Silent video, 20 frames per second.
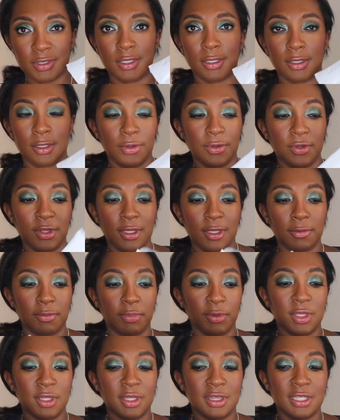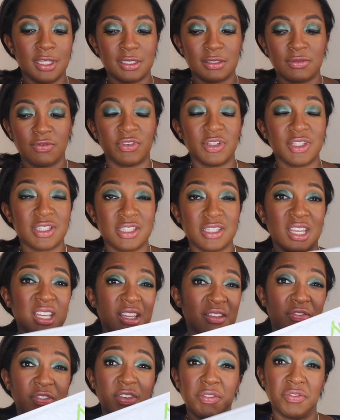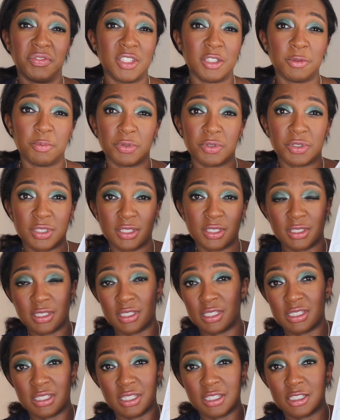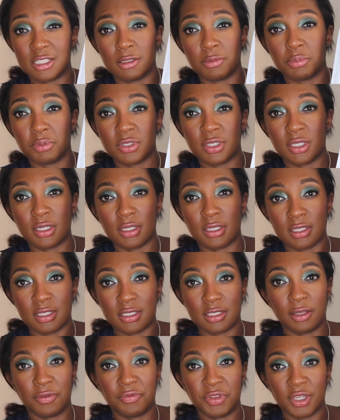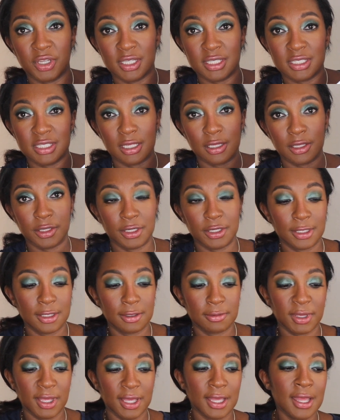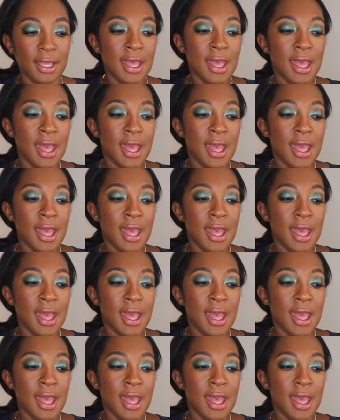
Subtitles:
clothing, but this fits like 50 to 60% of the stuff that I sell on eBay.